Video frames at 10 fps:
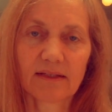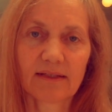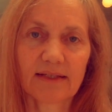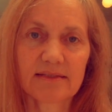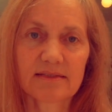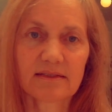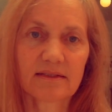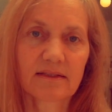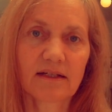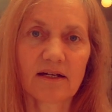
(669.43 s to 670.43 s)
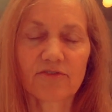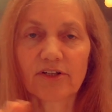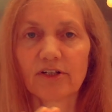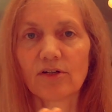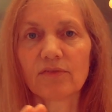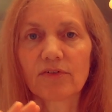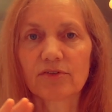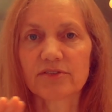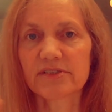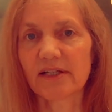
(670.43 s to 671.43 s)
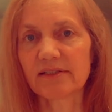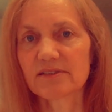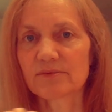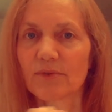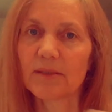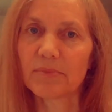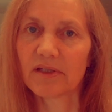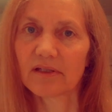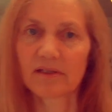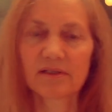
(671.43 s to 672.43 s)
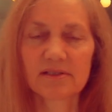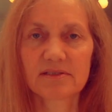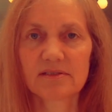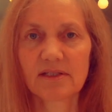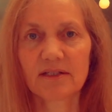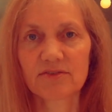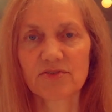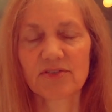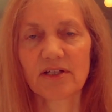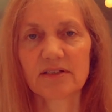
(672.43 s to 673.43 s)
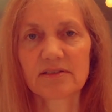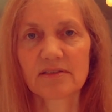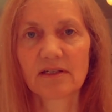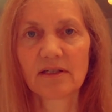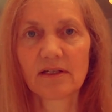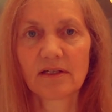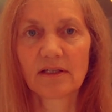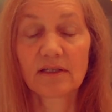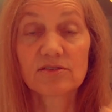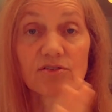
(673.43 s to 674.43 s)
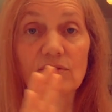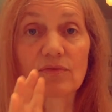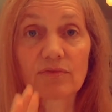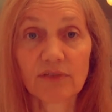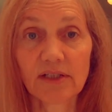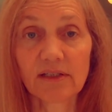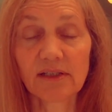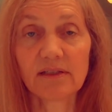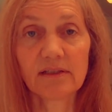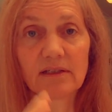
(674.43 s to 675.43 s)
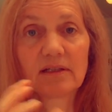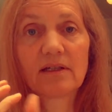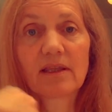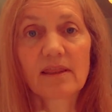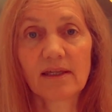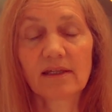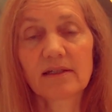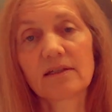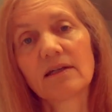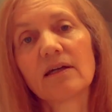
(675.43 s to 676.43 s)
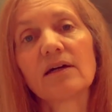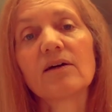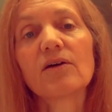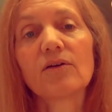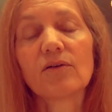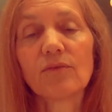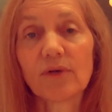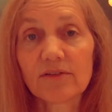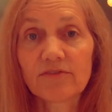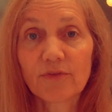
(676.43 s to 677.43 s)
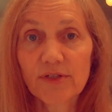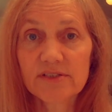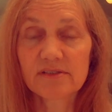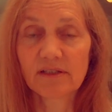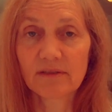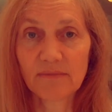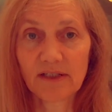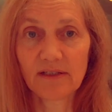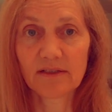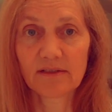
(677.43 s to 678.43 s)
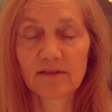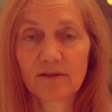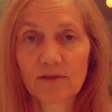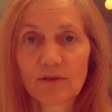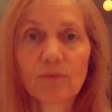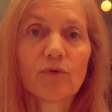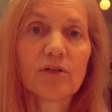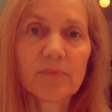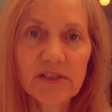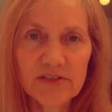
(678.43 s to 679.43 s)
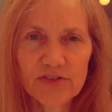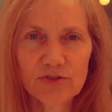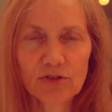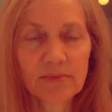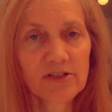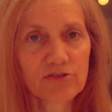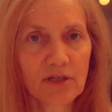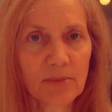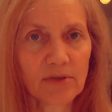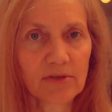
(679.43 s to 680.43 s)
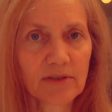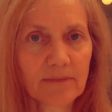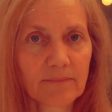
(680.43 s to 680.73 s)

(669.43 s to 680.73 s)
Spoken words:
That's covering over or sideswiping this exercise. It's to really think, what voice in me would be disturbed and troubled